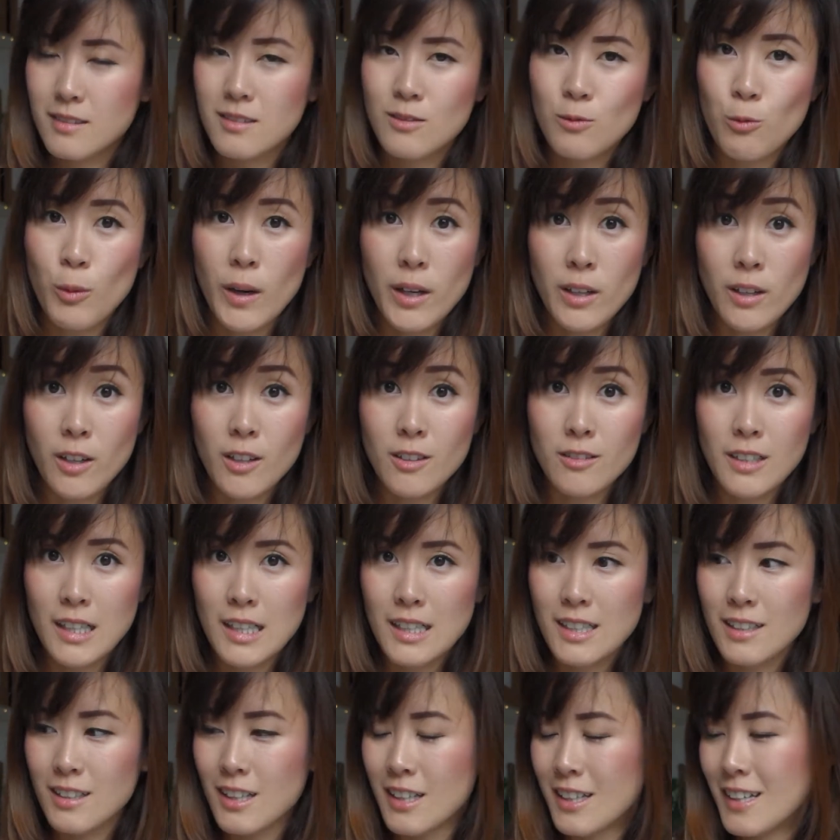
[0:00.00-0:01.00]
why not,
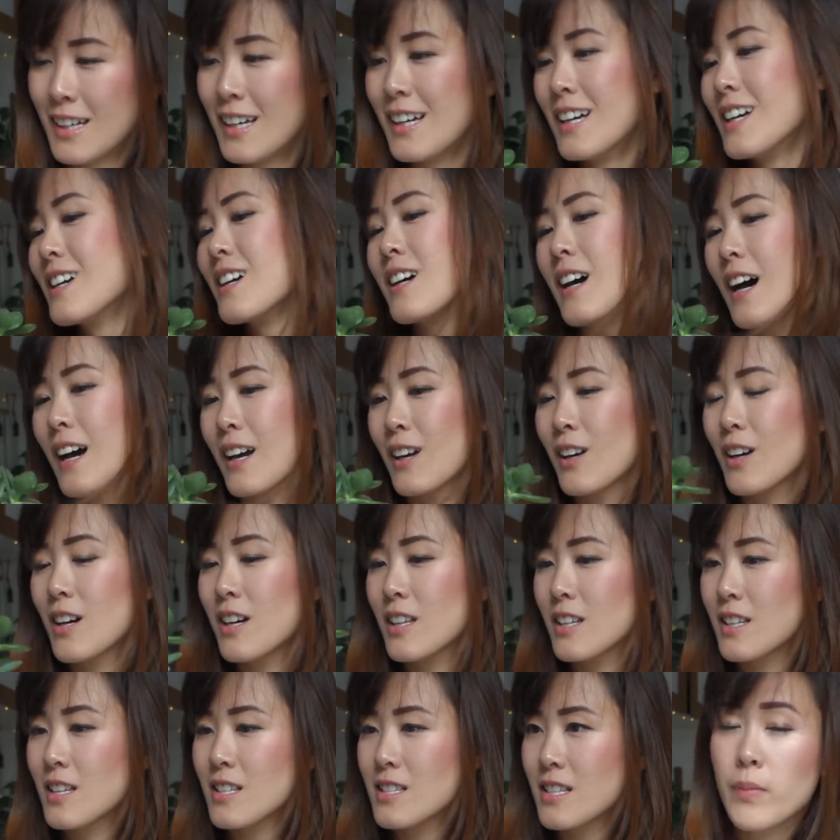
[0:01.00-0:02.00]
right? I
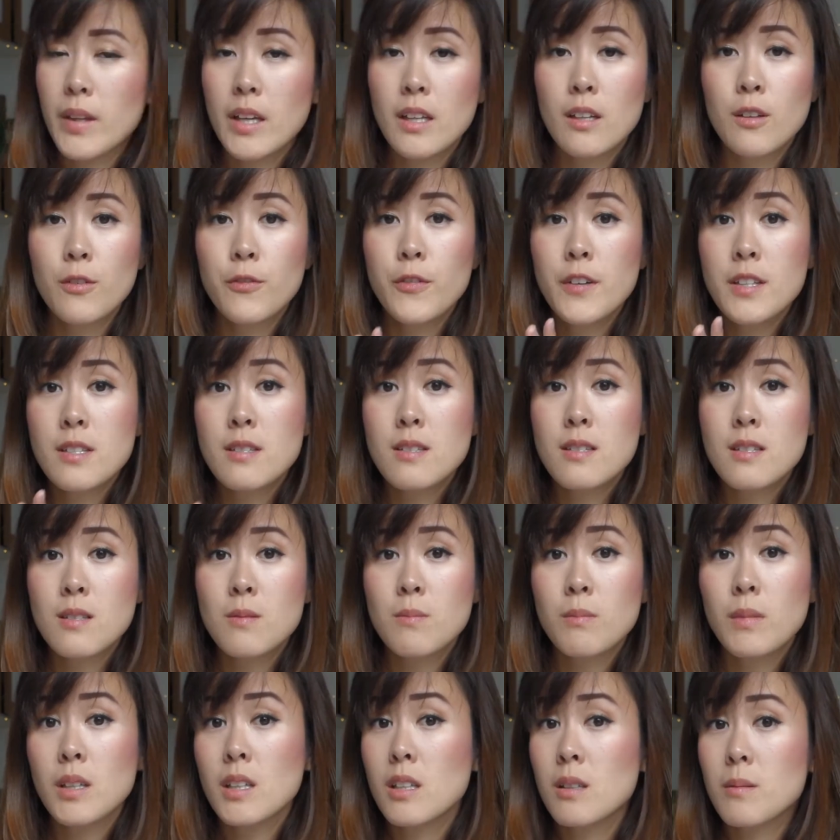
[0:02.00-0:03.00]
got this and it fits this
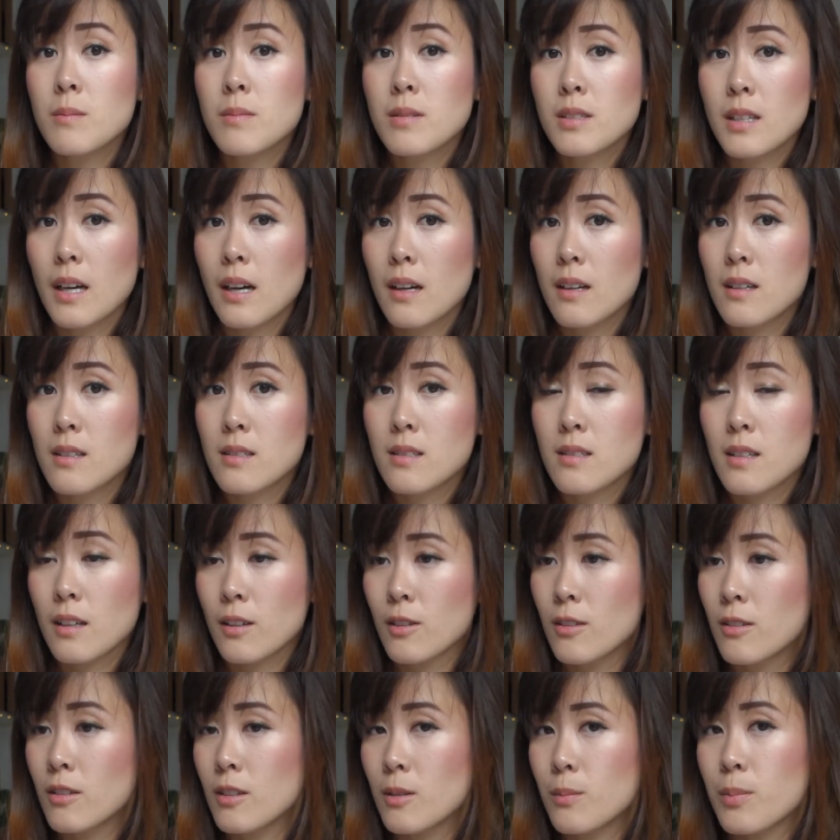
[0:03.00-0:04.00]
medium-sized
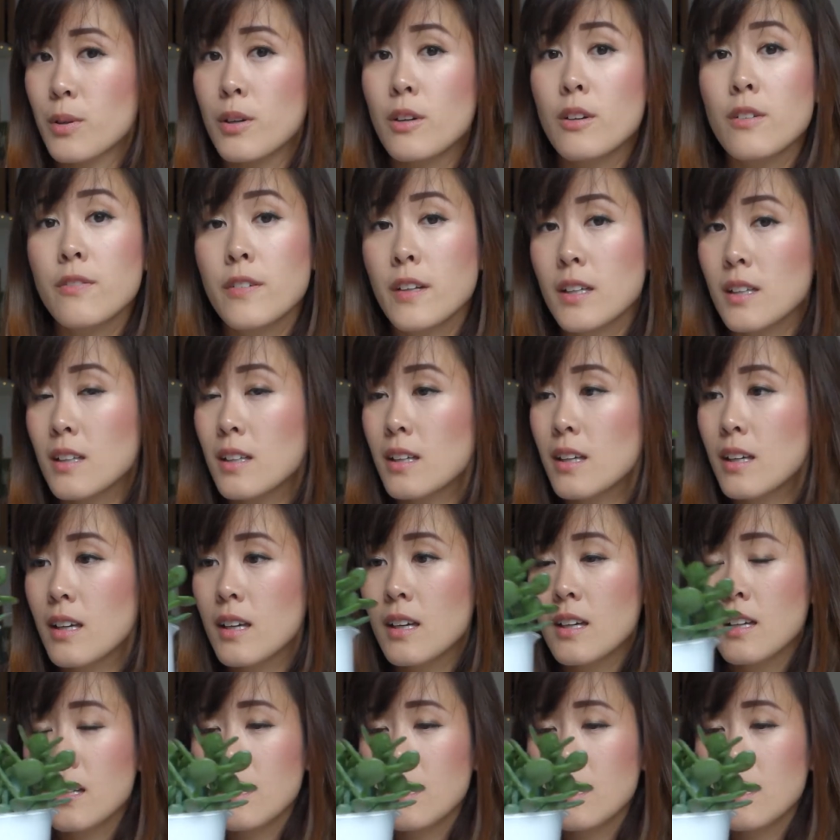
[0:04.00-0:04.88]
succulent perfectly.